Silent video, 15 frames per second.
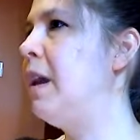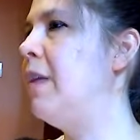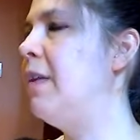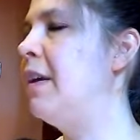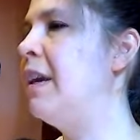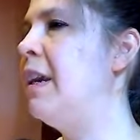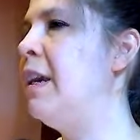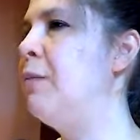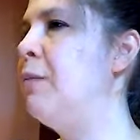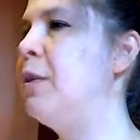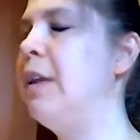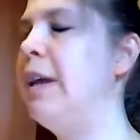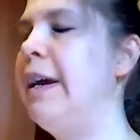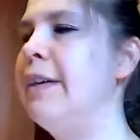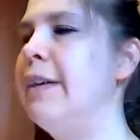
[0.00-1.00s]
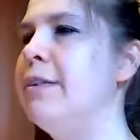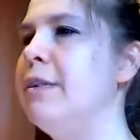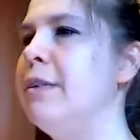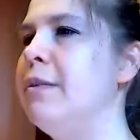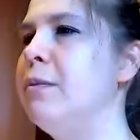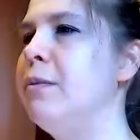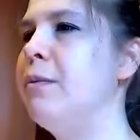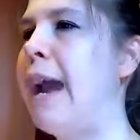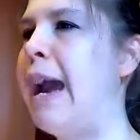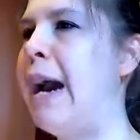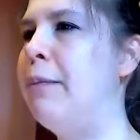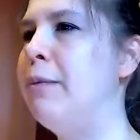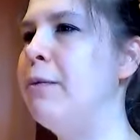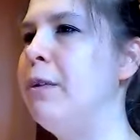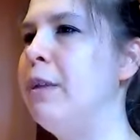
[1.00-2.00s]
And then keep the legs
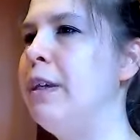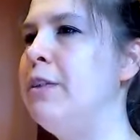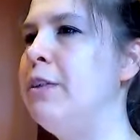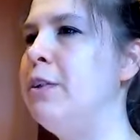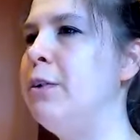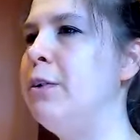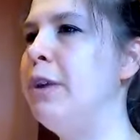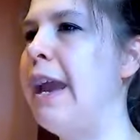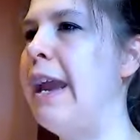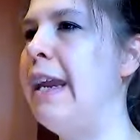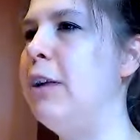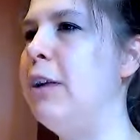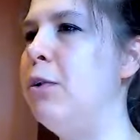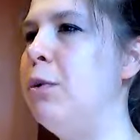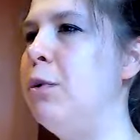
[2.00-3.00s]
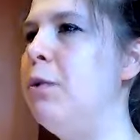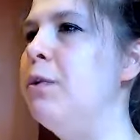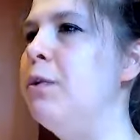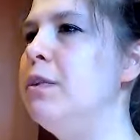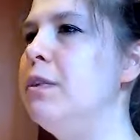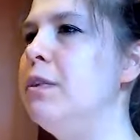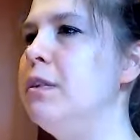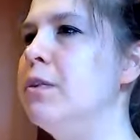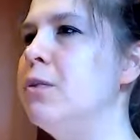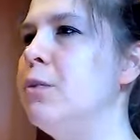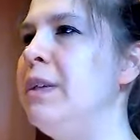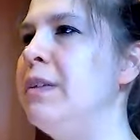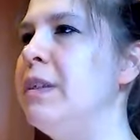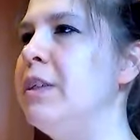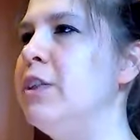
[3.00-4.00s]
wrapped, release your ankles,
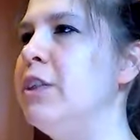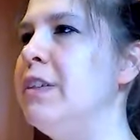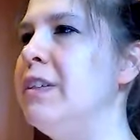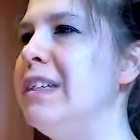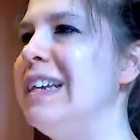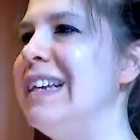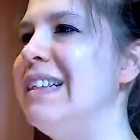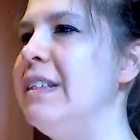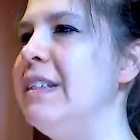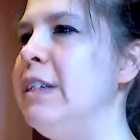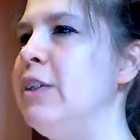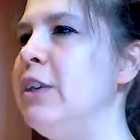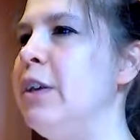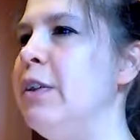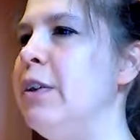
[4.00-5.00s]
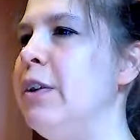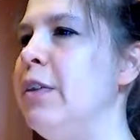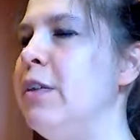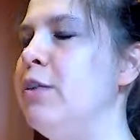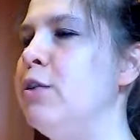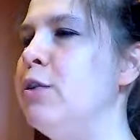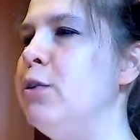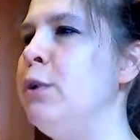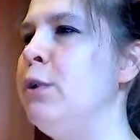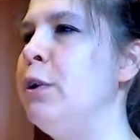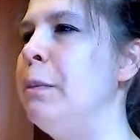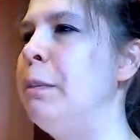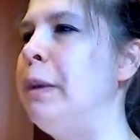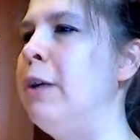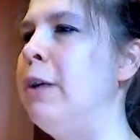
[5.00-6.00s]
squeeze the shins against each other, and then scoot
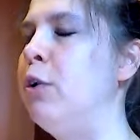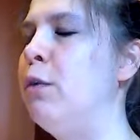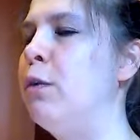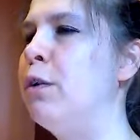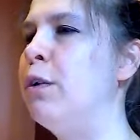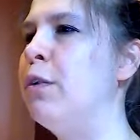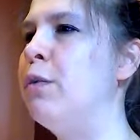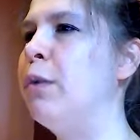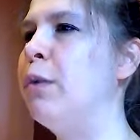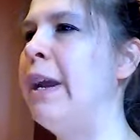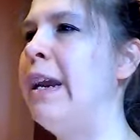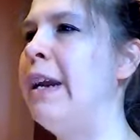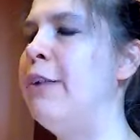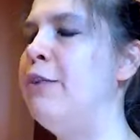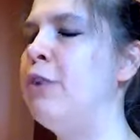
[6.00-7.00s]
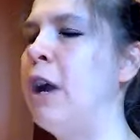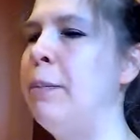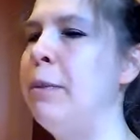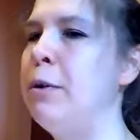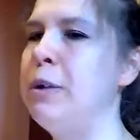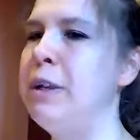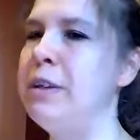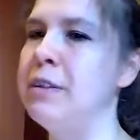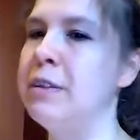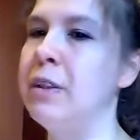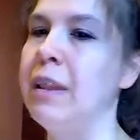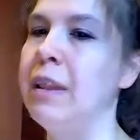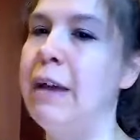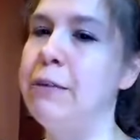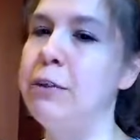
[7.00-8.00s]
your butt over to the right and drop your knees to the
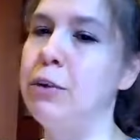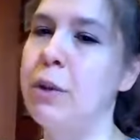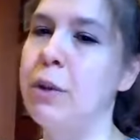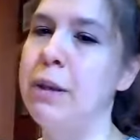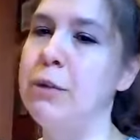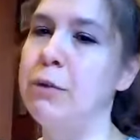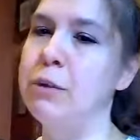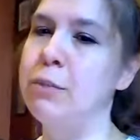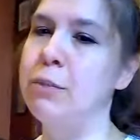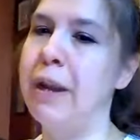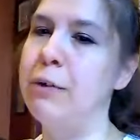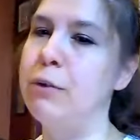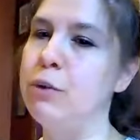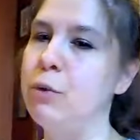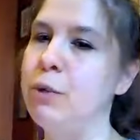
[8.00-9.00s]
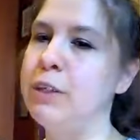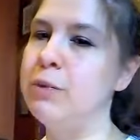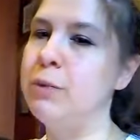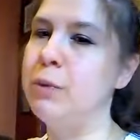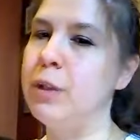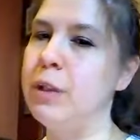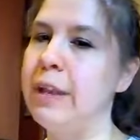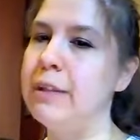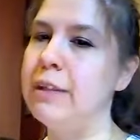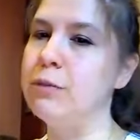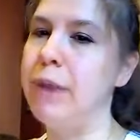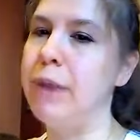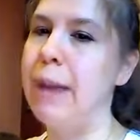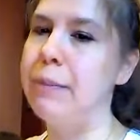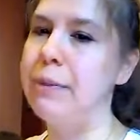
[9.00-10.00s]
left. So you're coming into a spinal twist with the legs
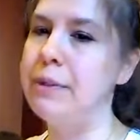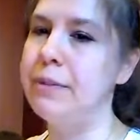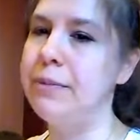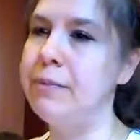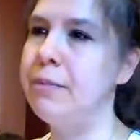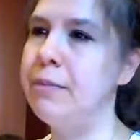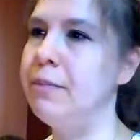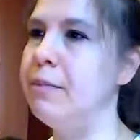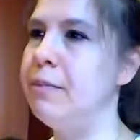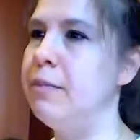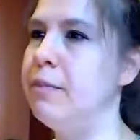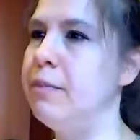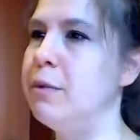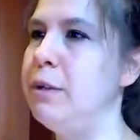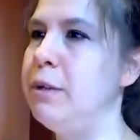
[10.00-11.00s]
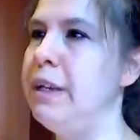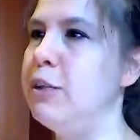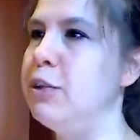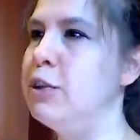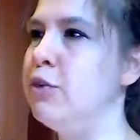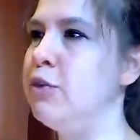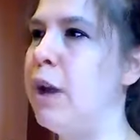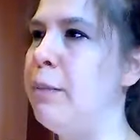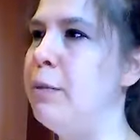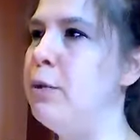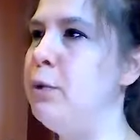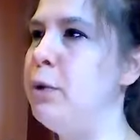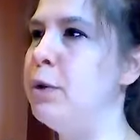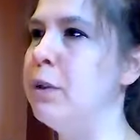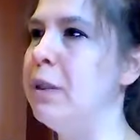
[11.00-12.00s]
wrapped. So knees should drop
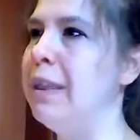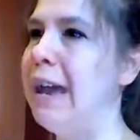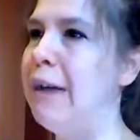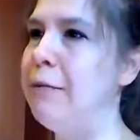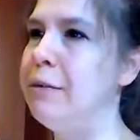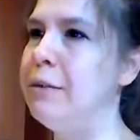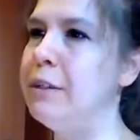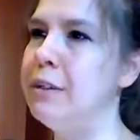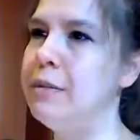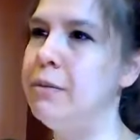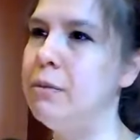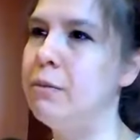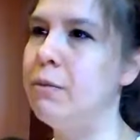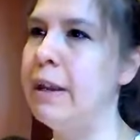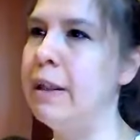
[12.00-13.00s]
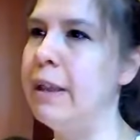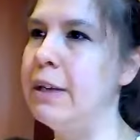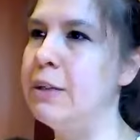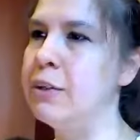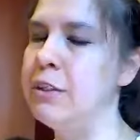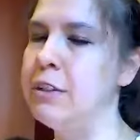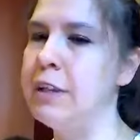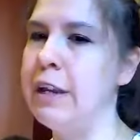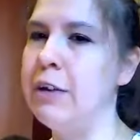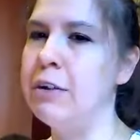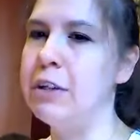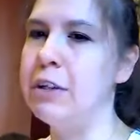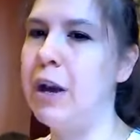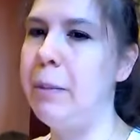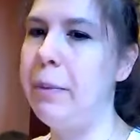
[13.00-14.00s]
to your left, right leg should stay
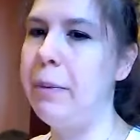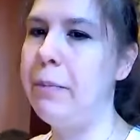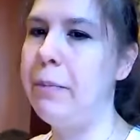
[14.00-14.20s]
on top.